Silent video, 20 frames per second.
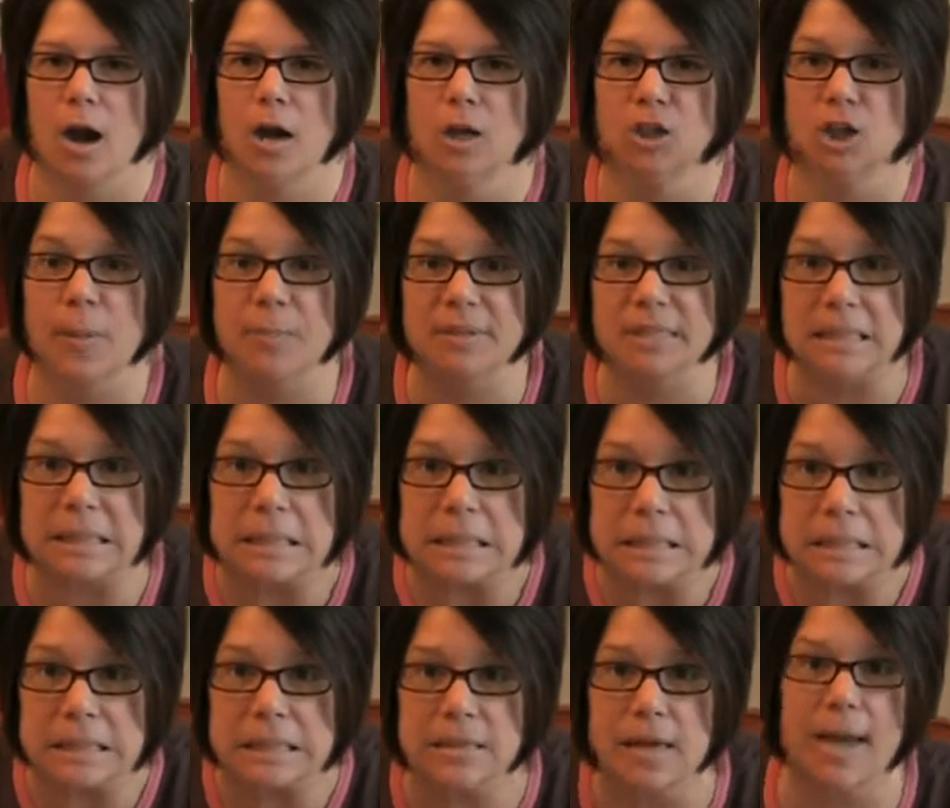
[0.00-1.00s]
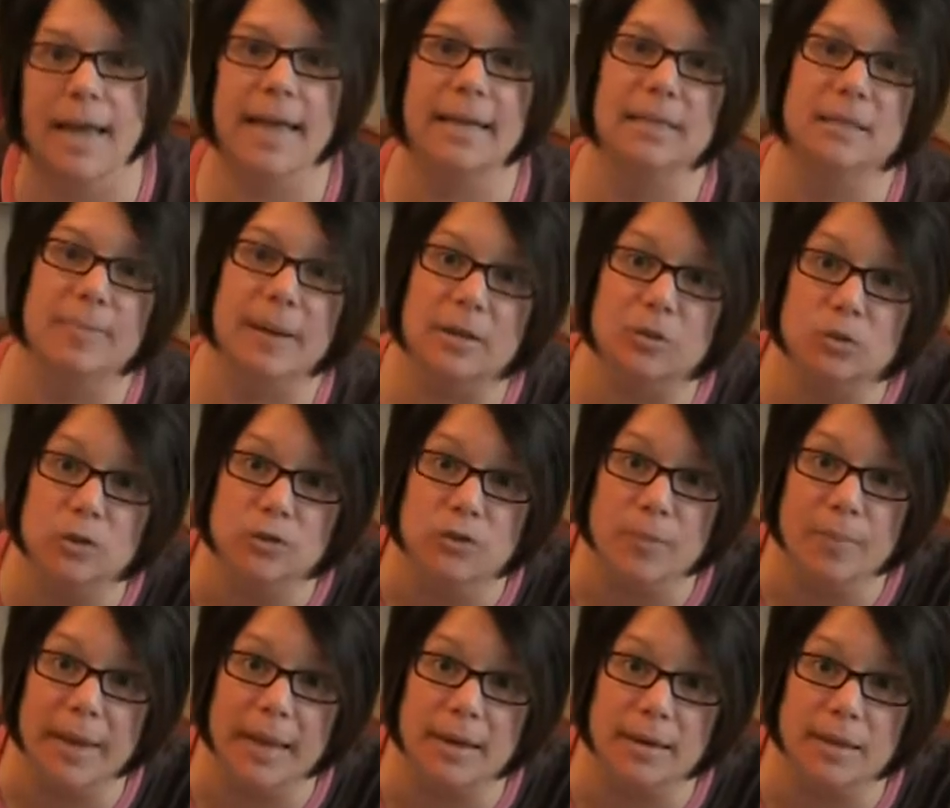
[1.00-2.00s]
chopsticks. I had some extras from
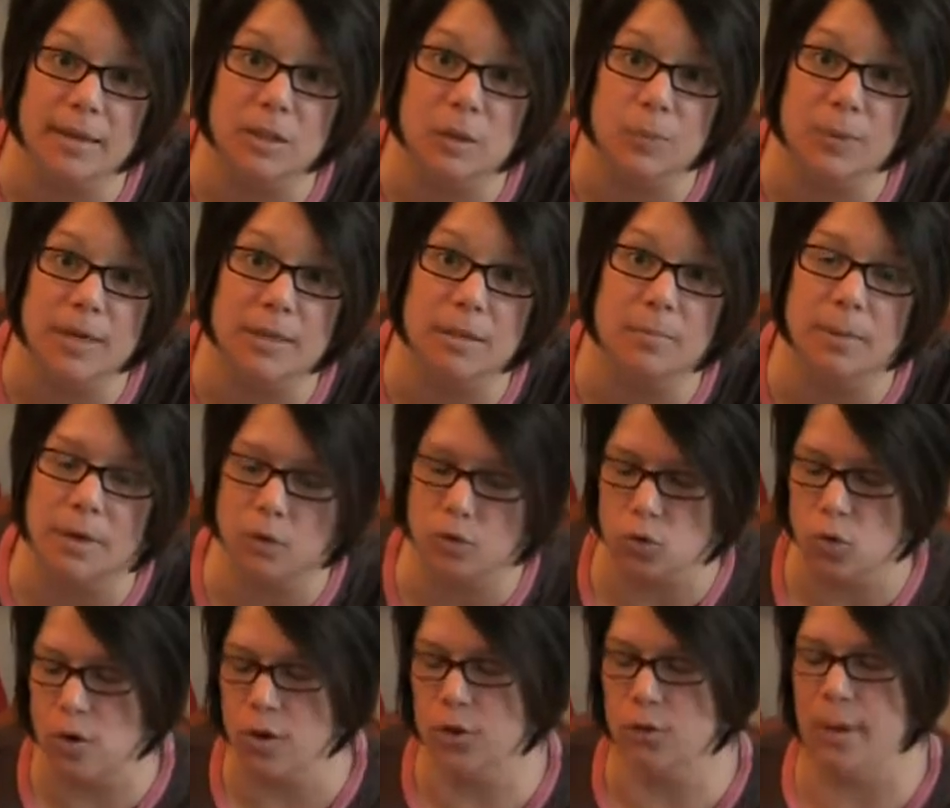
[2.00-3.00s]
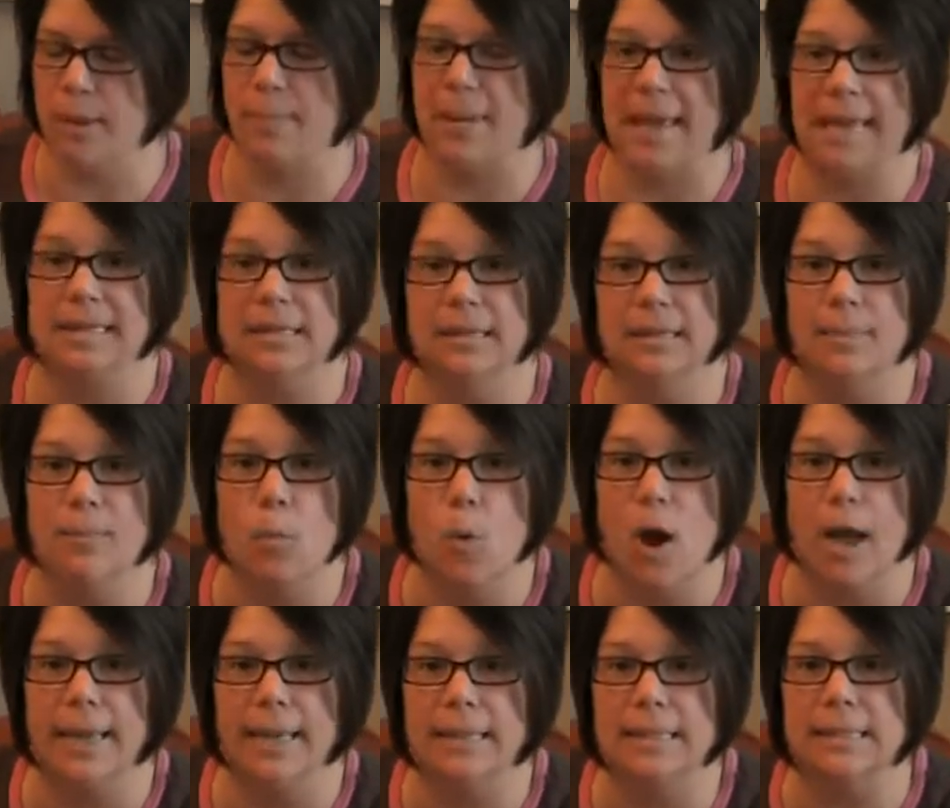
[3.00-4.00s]
Panda Express in my drawer, so I painted them
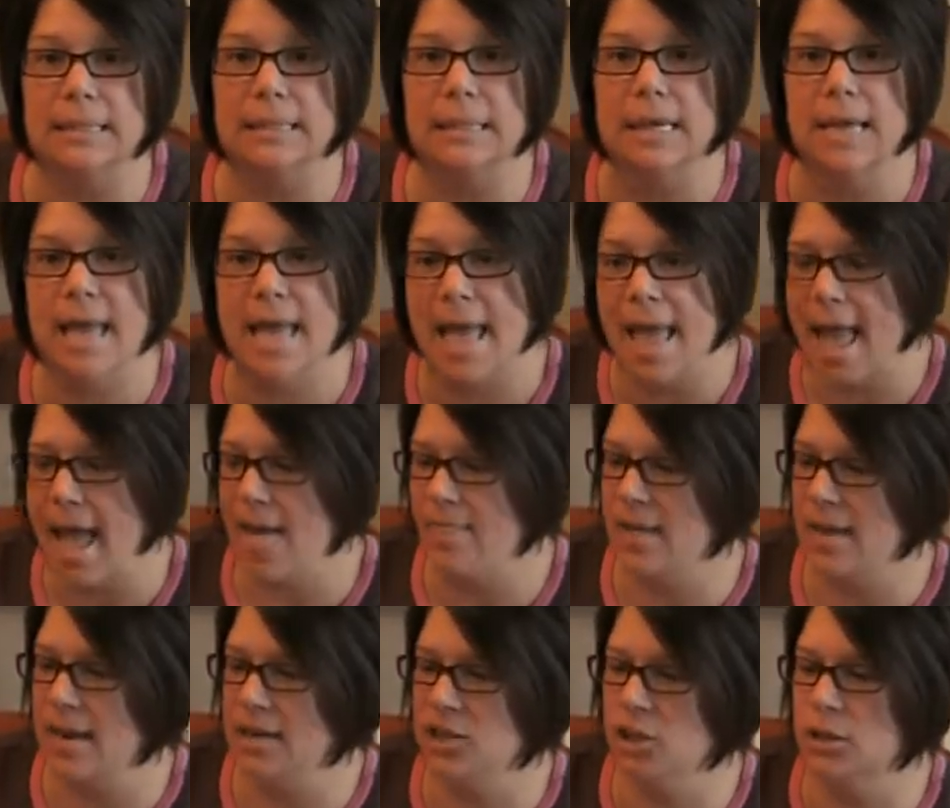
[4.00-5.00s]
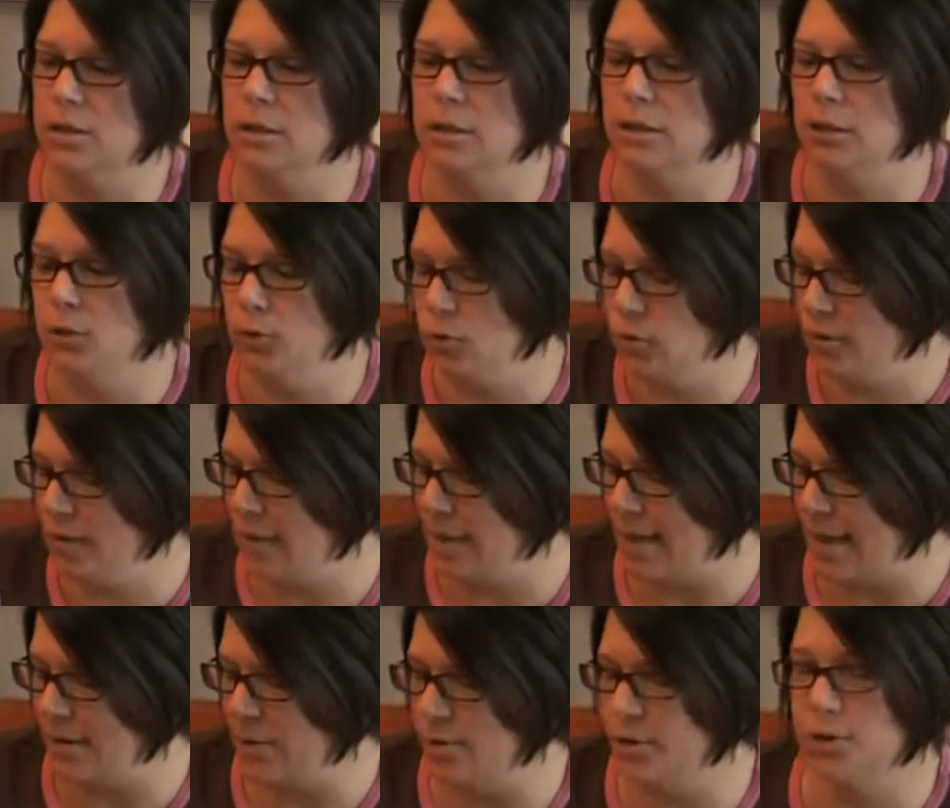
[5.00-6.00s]
white. And then I just glued the
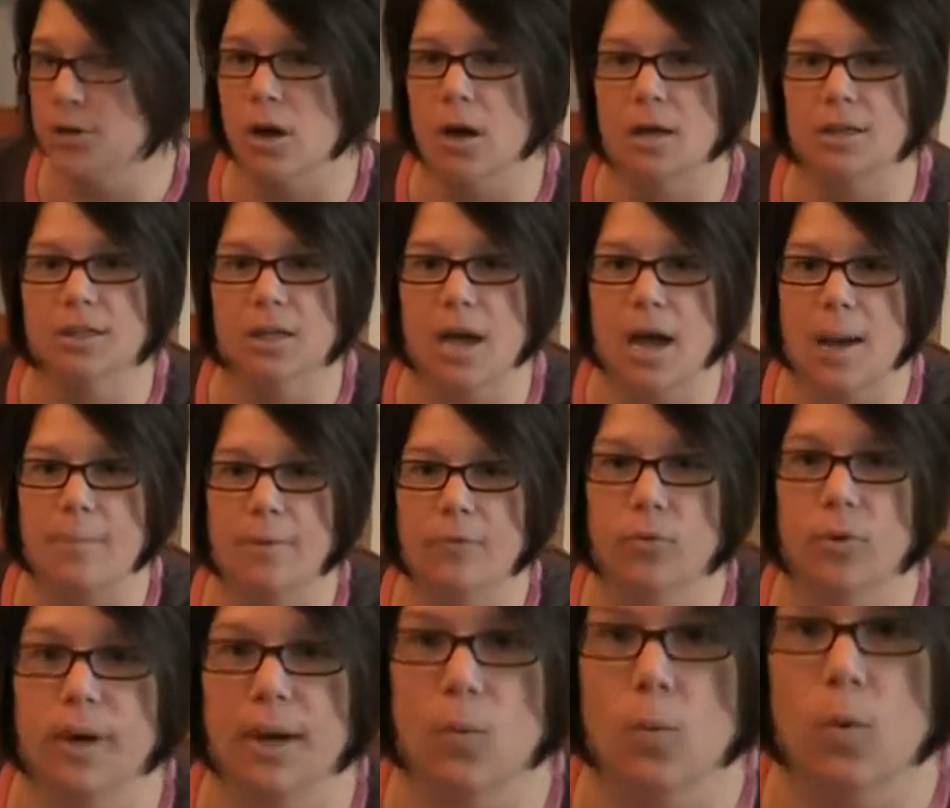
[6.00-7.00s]
letters on top of what I